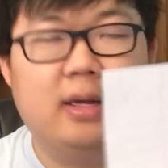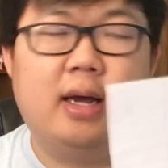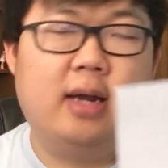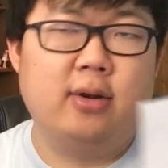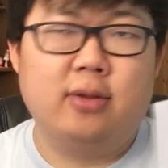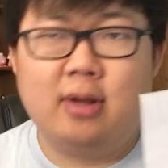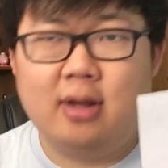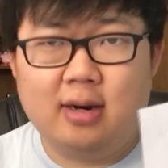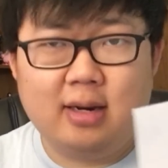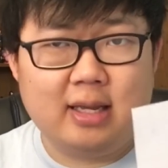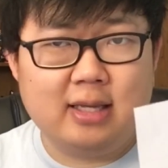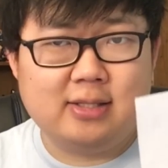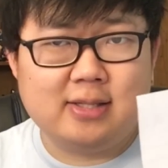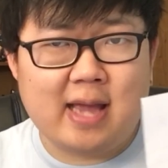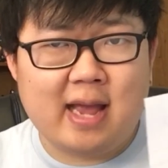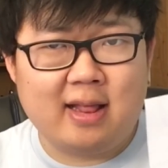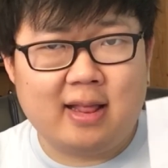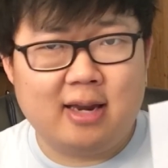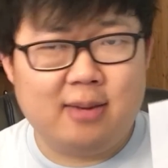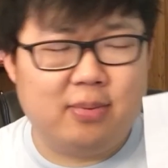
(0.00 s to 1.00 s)
I don't know how
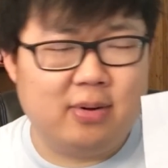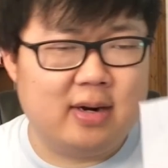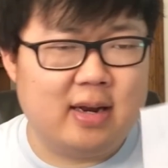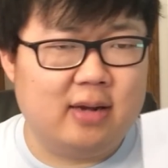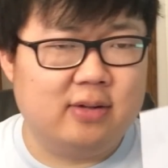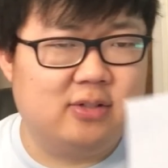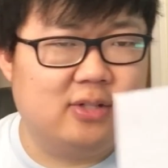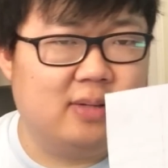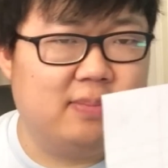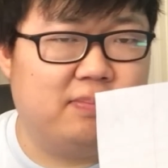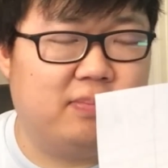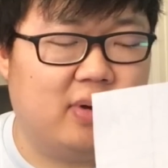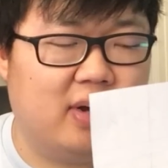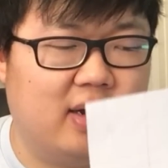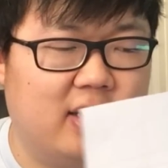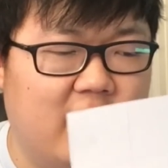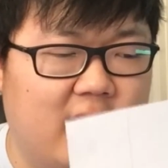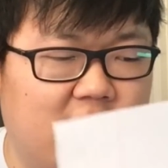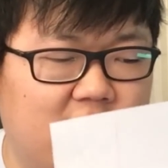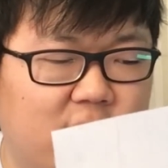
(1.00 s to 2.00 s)
exactly to pronounce it,
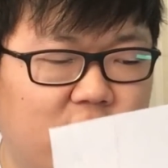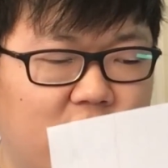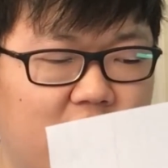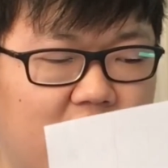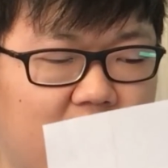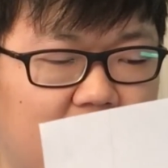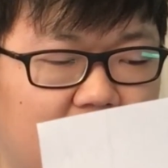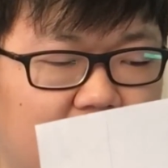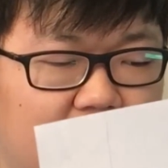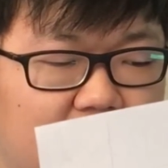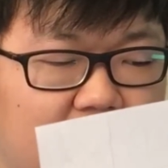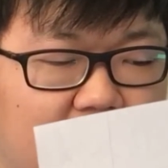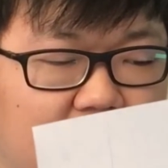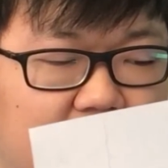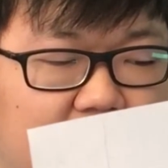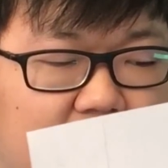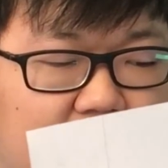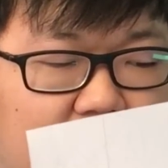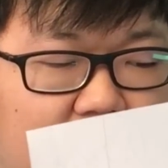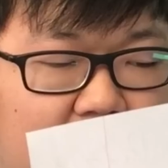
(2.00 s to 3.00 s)
but anyway,
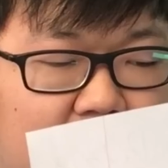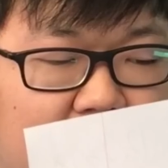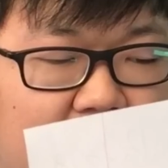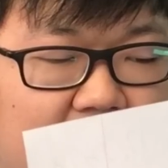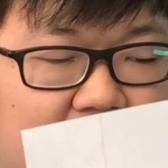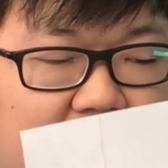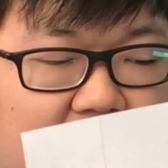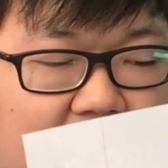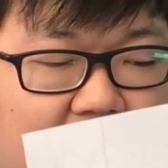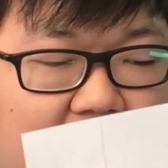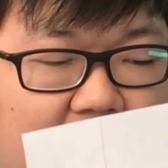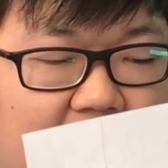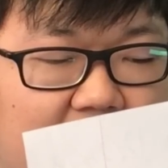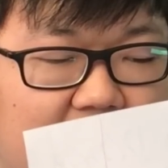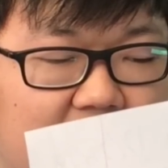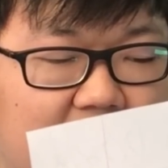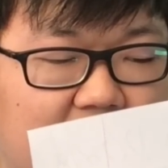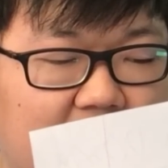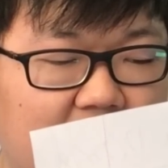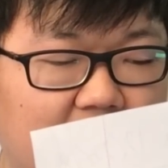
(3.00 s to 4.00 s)
thank you,
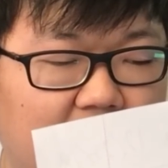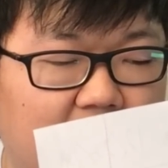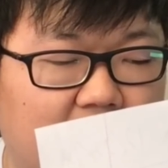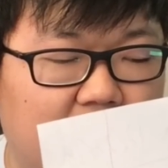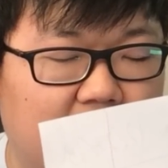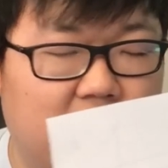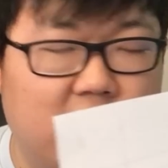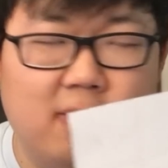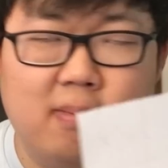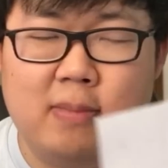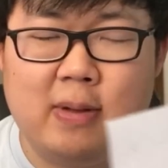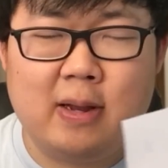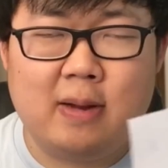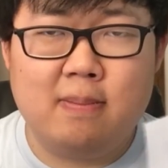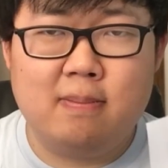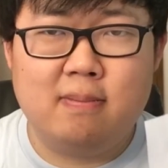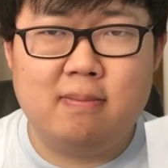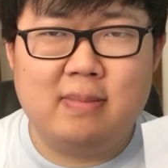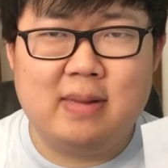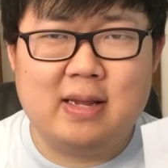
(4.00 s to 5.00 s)
M-I-K-A-E-L.
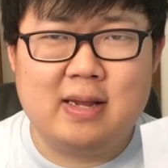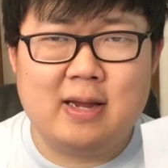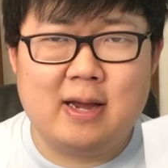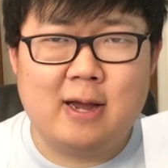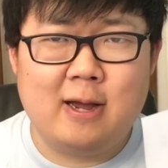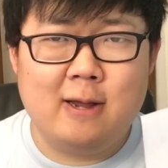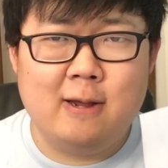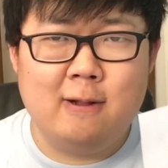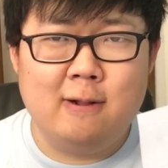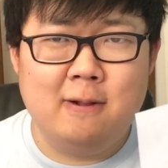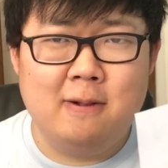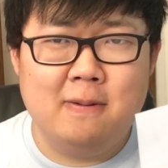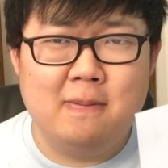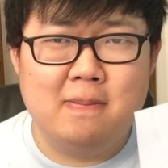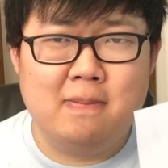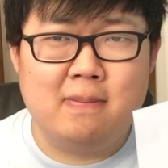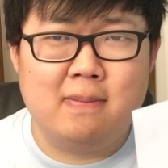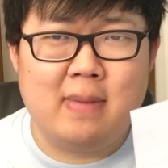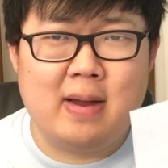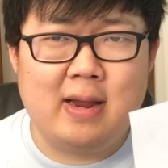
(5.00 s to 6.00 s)
Mikhail?
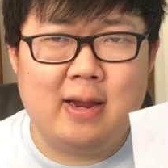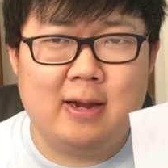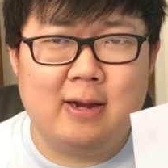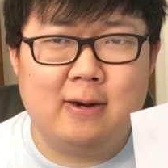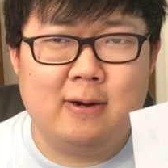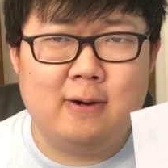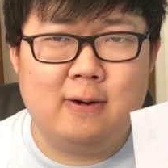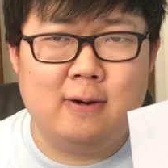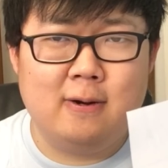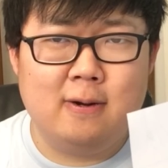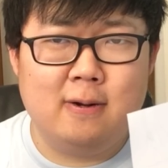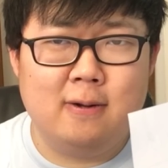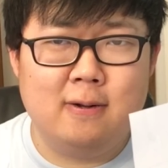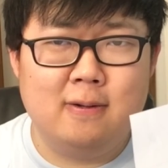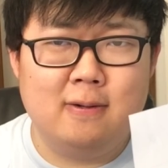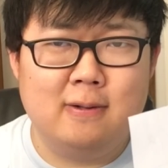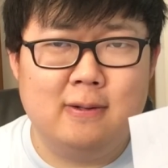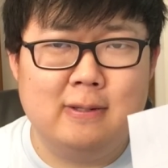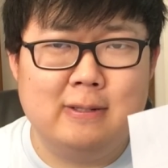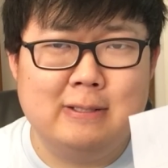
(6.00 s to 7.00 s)

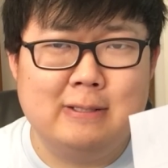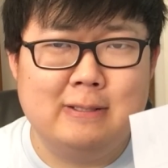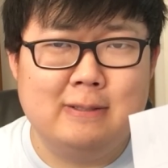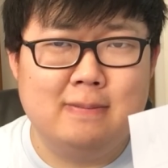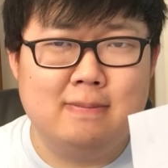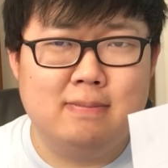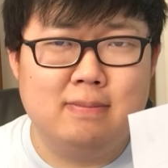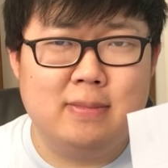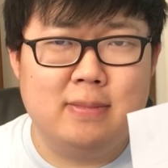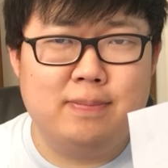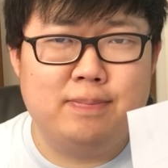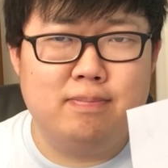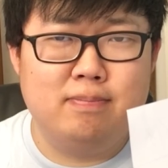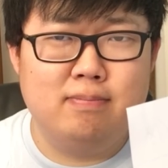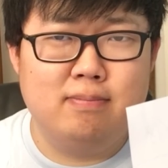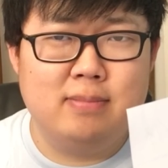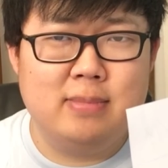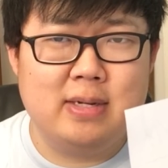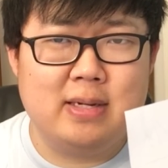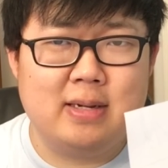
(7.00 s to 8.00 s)
Michael?
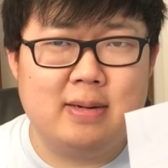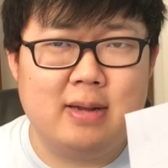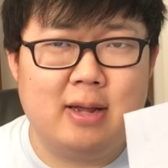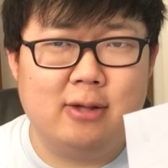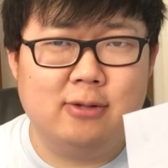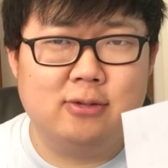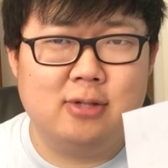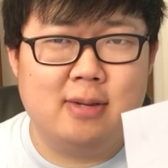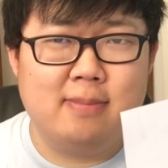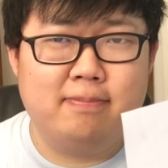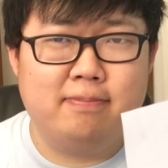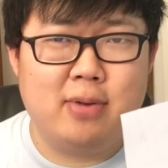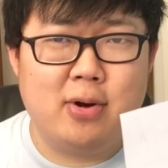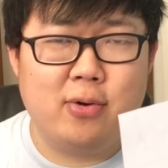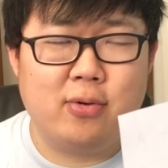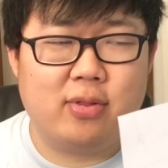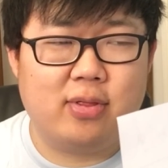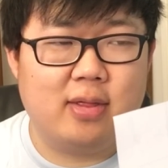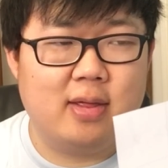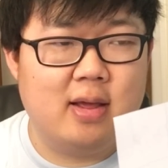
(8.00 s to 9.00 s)
I'll say
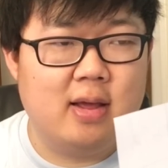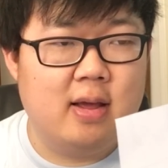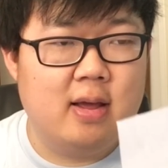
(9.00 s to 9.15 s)
both.